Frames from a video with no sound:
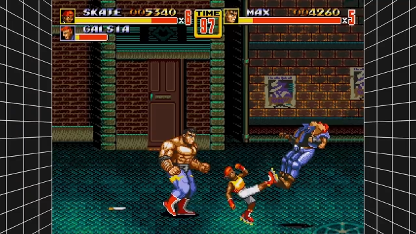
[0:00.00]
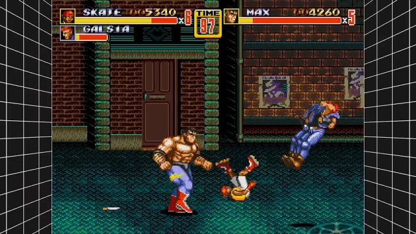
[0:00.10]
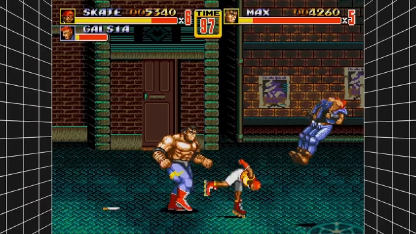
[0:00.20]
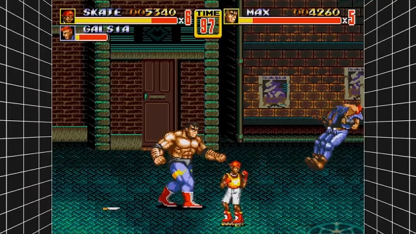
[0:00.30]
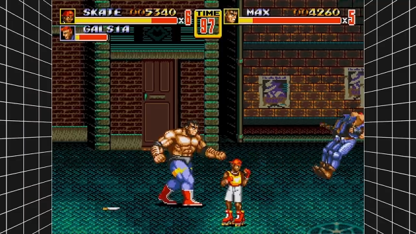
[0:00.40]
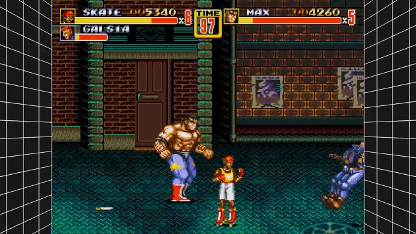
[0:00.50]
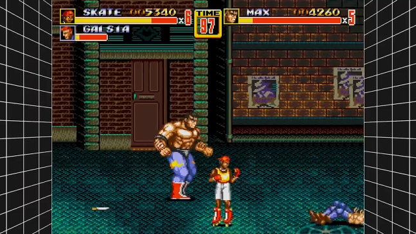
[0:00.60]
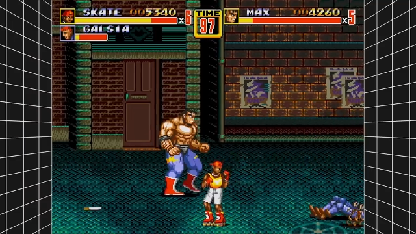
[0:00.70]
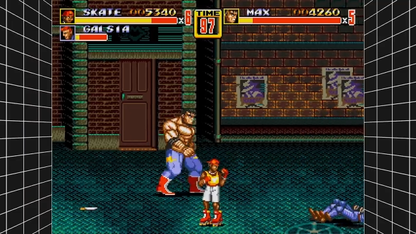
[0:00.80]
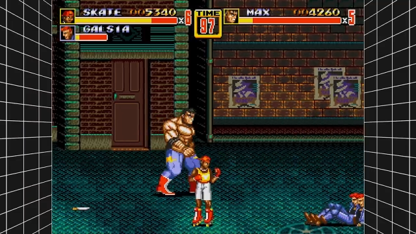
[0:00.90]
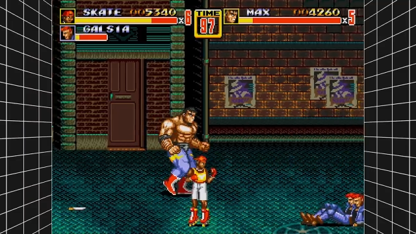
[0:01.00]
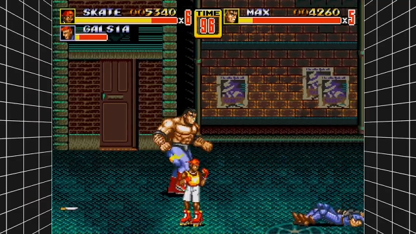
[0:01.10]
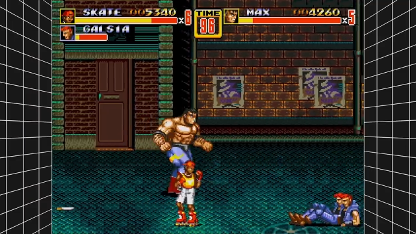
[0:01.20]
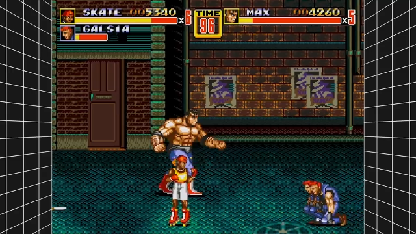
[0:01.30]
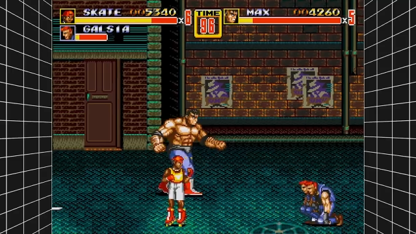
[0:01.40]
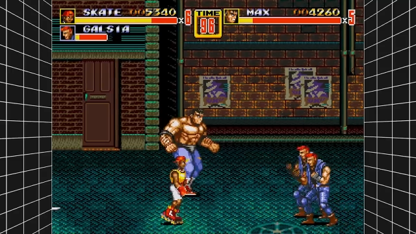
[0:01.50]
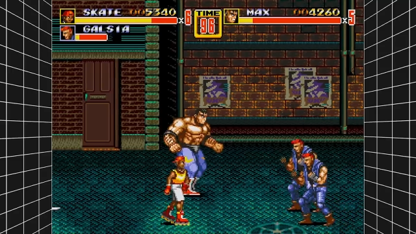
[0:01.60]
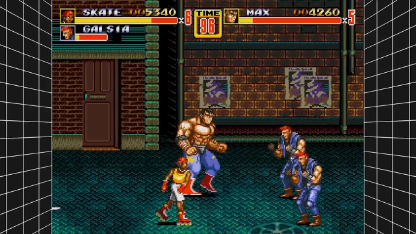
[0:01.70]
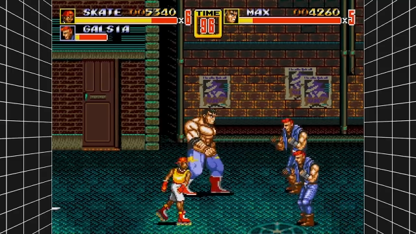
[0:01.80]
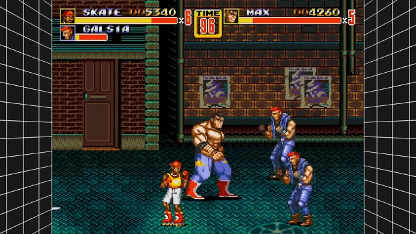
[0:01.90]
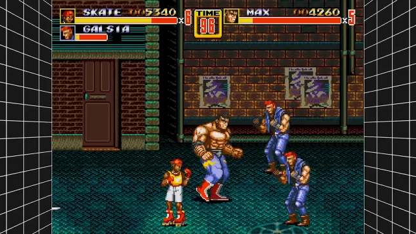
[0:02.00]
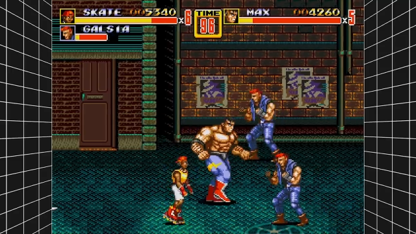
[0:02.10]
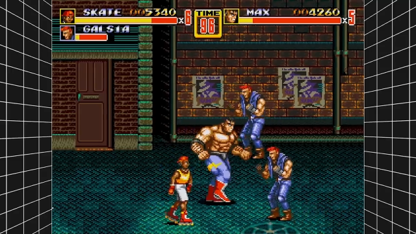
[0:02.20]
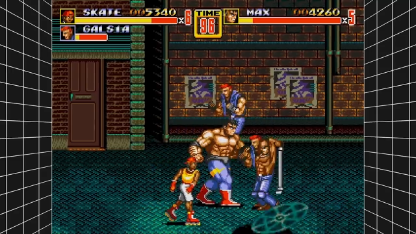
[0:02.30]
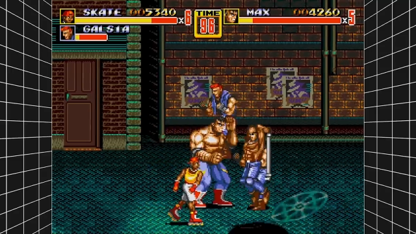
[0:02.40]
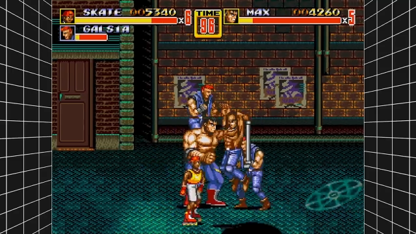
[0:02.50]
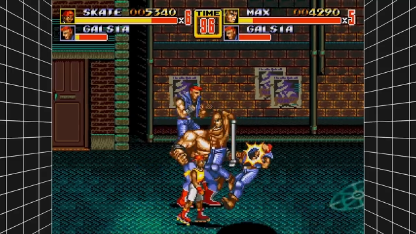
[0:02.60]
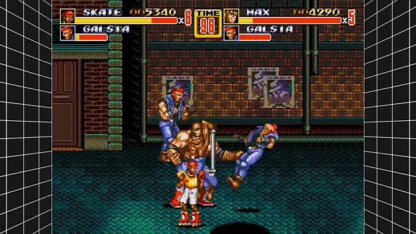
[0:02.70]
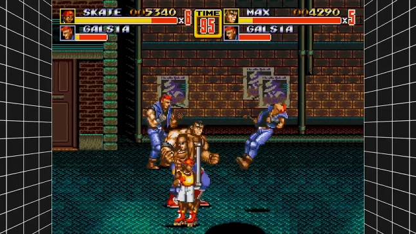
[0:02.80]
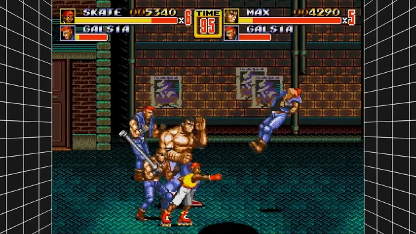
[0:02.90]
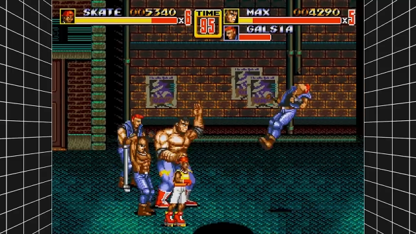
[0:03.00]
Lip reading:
Nobody's mouth can be seen.